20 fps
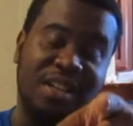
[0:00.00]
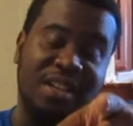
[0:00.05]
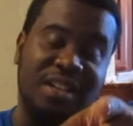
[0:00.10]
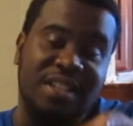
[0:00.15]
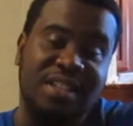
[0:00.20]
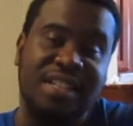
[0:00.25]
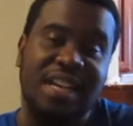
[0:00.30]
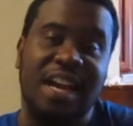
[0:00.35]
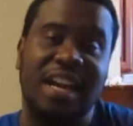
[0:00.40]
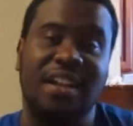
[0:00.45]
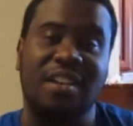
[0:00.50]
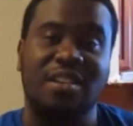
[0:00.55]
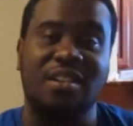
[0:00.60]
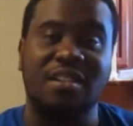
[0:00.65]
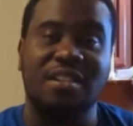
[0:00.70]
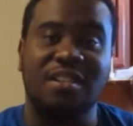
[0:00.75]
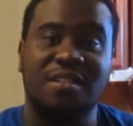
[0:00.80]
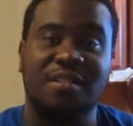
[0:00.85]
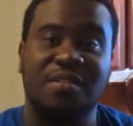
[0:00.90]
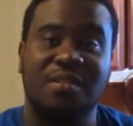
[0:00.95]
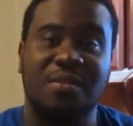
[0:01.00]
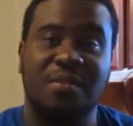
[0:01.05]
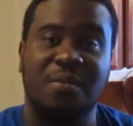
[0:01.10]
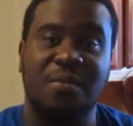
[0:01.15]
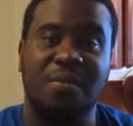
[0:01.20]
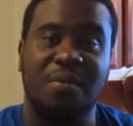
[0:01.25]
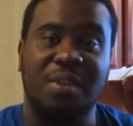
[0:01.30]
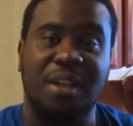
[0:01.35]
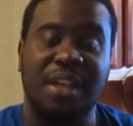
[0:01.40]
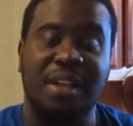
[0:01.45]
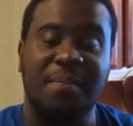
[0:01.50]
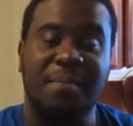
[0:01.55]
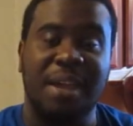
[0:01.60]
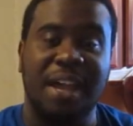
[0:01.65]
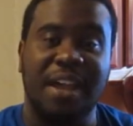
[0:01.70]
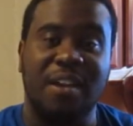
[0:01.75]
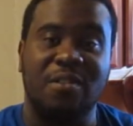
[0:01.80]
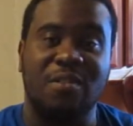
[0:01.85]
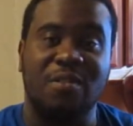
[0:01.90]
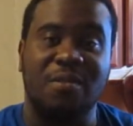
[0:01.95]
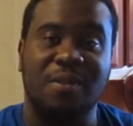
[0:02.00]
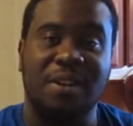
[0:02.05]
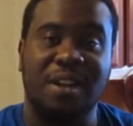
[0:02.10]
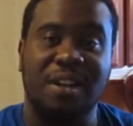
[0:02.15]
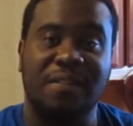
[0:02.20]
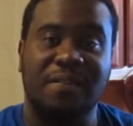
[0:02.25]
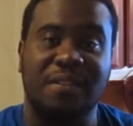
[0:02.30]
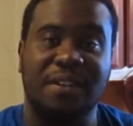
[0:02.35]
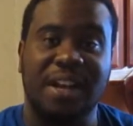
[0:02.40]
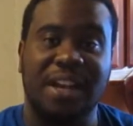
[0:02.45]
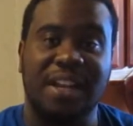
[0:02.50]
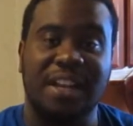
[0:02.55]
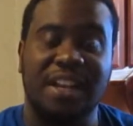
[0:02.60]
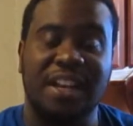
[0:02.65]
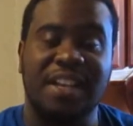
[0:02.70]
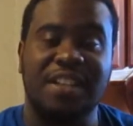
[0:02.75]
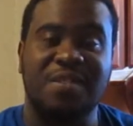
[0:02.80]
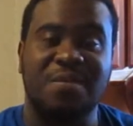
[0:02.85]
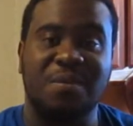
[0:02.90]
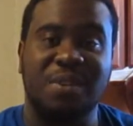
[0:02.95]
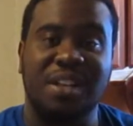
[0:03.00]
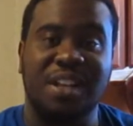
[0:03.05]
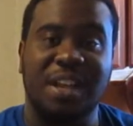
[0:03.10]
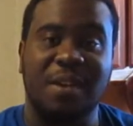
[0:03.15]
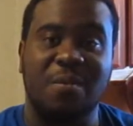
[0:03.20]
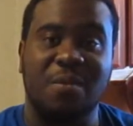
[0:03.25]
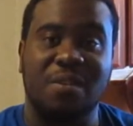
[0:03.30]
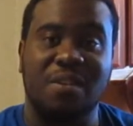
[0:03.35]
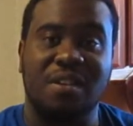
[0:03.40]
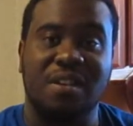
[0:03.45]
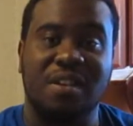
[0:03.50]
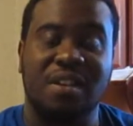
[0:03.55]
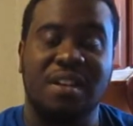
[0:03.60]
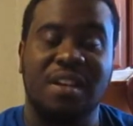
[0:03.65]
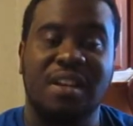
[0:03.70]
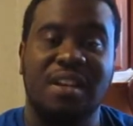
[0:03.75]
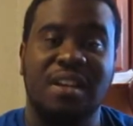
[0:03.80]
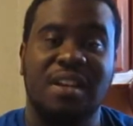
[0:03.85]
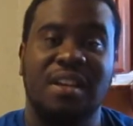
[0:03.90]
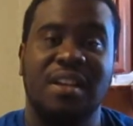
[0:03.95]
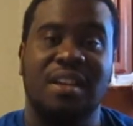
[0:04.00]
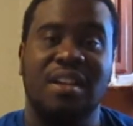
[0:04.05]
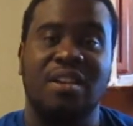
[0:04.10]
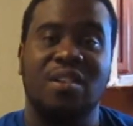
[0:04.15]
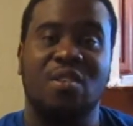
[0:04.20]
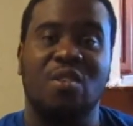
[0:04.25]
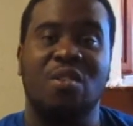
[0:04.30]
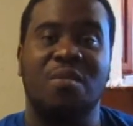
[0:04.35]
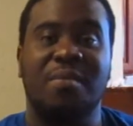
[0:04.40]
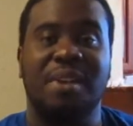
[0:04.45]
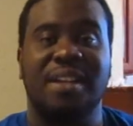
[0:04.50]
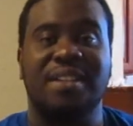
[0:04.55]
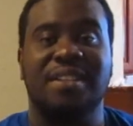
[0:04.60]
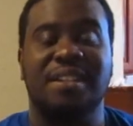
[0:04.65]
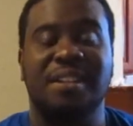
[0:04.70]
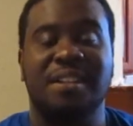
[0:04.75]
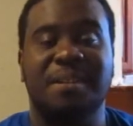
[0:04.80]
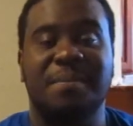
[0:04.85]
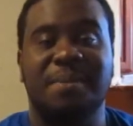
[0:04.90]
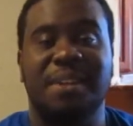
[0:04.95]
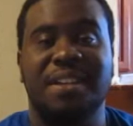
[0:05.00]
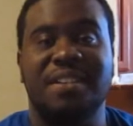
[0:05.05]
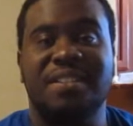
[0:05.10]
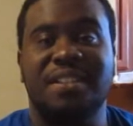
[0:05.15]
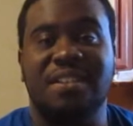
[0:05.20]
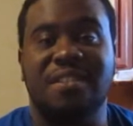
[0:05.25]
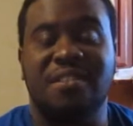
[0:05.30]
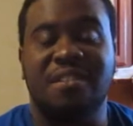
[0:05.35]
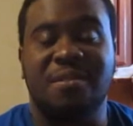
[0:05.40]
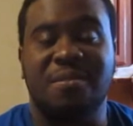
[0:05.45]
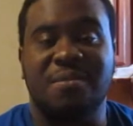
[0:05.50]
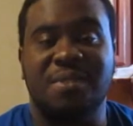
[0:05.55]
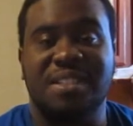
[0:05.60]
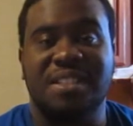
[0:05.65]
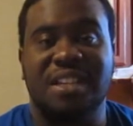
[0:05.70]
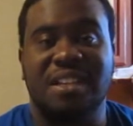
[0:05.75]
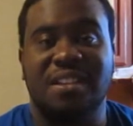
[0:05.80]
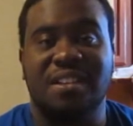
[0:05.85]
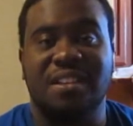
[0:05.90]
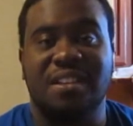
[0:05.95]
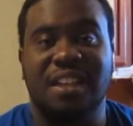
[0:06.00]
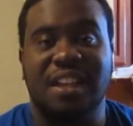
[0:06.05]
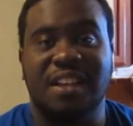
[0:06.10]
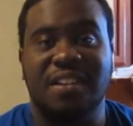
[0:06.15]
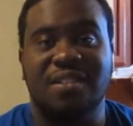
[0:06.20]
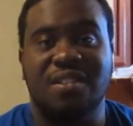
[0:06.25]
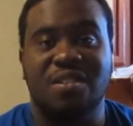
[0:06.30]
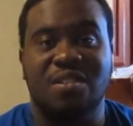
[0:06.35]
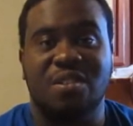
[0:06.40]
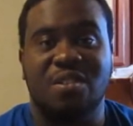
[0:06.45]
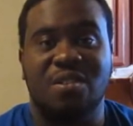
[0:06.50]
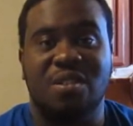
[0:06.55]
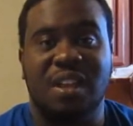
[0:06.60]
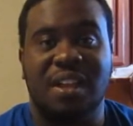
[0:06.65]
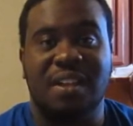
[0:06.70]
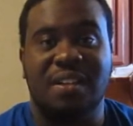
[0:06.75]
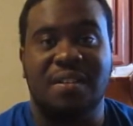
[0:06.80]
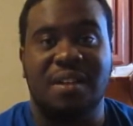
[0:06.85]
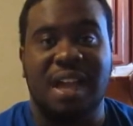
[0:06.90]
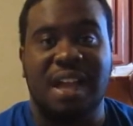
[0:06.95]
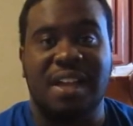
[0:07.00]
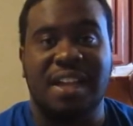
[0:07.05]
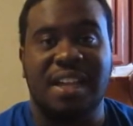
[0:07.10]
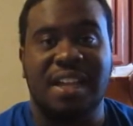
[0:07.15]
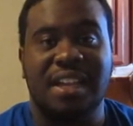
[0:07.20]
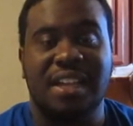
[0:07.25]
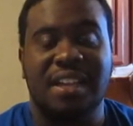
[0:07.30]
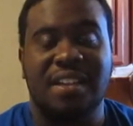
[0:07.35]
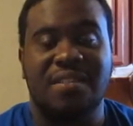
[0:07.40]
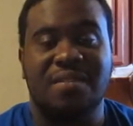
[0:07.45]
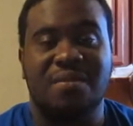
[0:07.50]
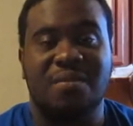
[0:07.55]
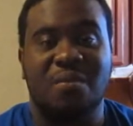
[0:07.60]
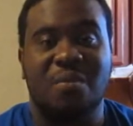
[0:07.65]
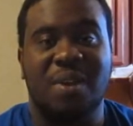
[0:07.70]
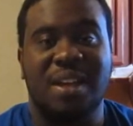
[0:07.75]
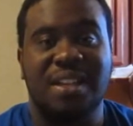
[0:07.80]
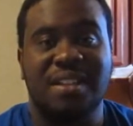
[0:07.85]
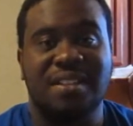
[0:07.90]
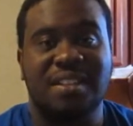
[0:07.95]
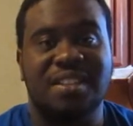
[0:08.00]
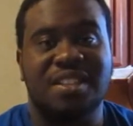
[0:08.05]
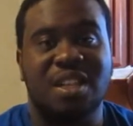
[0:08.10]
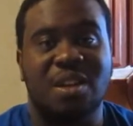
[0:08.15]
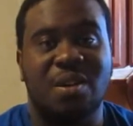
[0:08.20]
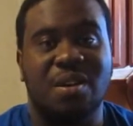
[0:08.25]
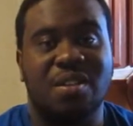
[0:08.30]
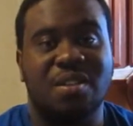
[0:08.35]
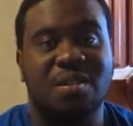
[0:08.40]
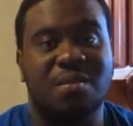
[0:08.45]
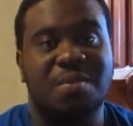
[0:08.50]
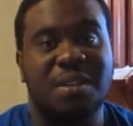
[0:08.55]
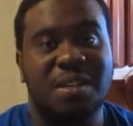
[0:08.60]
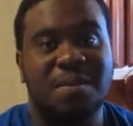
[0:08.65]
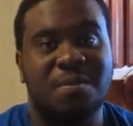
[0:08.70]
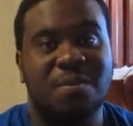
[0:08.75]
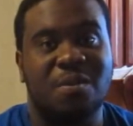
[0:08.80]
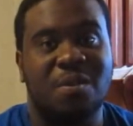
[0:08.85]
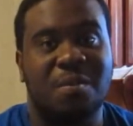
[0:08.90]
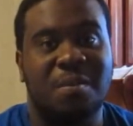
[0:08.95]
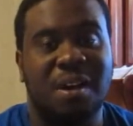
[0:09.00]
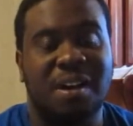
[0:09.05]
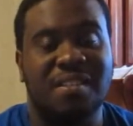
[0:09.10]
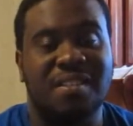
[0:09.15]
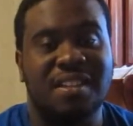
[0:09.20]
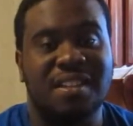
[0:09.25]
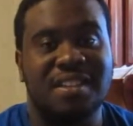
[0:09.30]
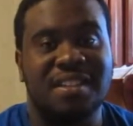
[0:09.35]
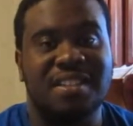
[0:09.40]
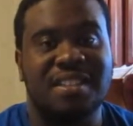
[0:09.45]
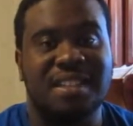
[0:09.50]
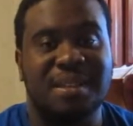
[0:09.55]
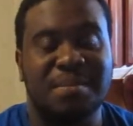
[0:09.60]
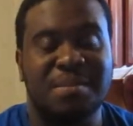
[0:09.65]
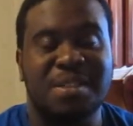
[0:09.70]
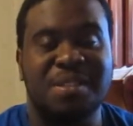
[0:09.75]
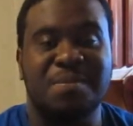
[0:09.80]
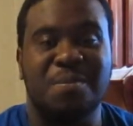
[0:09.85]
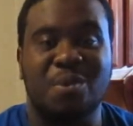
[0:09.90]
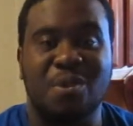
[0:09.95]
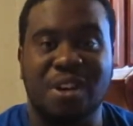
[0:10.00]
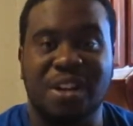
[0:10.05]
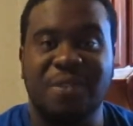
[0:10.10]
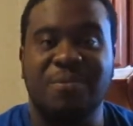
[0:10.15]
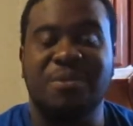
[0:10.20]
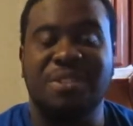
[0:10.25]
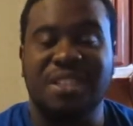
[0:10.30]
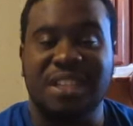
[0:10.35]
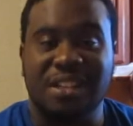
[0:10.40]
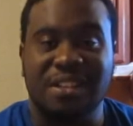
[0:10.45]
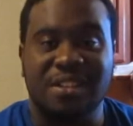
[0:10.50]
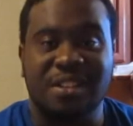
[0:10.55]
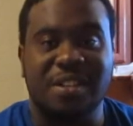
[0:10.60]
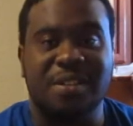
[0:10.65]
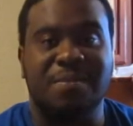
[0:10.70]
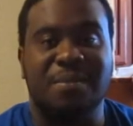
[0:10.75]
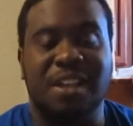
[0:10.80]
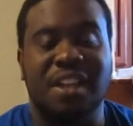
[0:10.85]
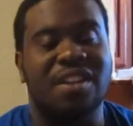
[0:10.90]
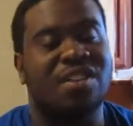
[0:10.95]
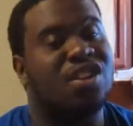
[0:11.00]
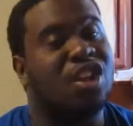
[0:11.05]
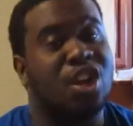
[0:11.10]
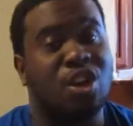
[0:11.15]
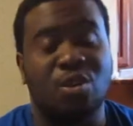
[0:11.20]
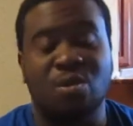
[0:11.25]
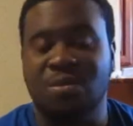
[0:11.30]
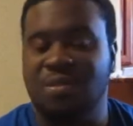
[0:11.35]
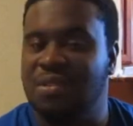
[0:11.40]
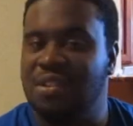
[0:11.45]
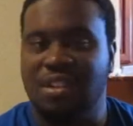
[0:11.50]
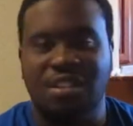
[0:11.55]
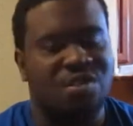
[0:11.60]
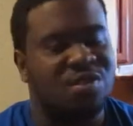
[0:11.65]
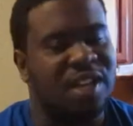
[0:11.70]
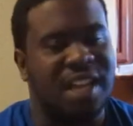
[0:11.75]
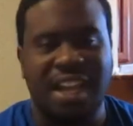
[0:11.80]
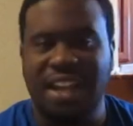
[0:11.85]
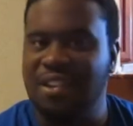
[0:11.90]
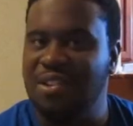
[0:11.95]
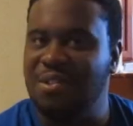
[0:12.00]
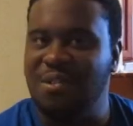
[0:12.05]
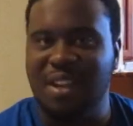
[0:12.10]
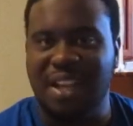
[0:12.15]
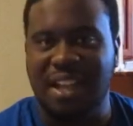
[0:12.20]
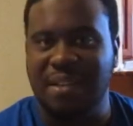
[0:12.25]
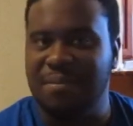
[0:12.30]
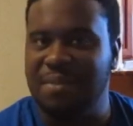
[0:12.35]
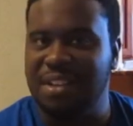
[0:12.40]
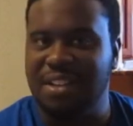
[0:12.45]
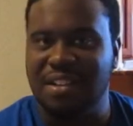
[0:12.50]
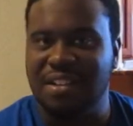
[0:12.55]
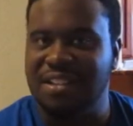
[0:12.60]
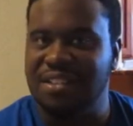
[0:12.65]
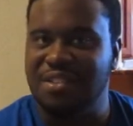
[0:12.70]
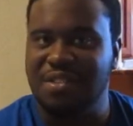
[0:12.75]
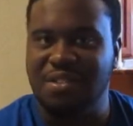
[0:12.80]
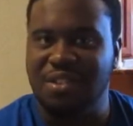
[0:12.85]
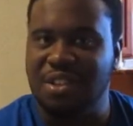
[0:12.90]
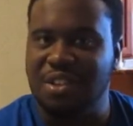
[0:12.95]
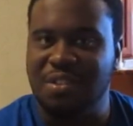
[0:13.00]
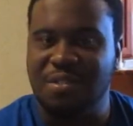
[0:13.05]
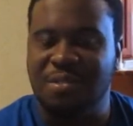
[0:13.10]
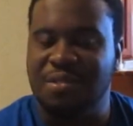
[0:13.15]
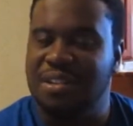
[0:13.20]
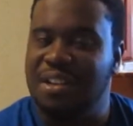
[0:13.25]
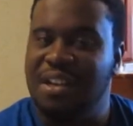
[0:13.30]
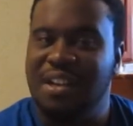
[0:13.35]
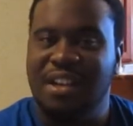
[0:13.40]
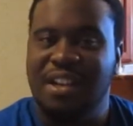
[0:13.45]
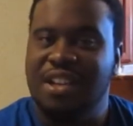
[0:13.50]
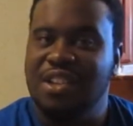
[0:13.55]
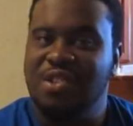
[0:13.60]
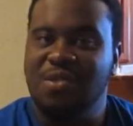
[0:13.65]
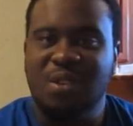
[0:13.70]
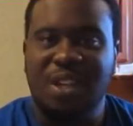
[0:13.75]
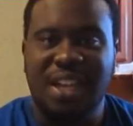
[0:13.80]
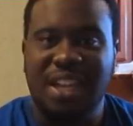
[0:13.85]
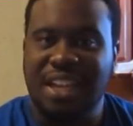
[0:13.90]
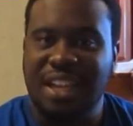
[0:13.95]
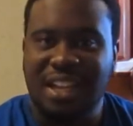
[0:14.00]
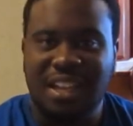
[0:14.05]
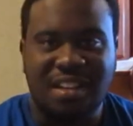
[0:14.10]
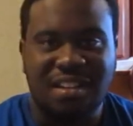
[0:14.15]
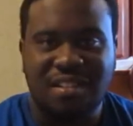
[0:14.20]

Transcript: Tyler in battle or whatever. And that's when they were going back to the command center and was telling, like, I can't wait to tell other people about this. And Ms. Morgan was telling them, like, no, you can't do that because, you can't.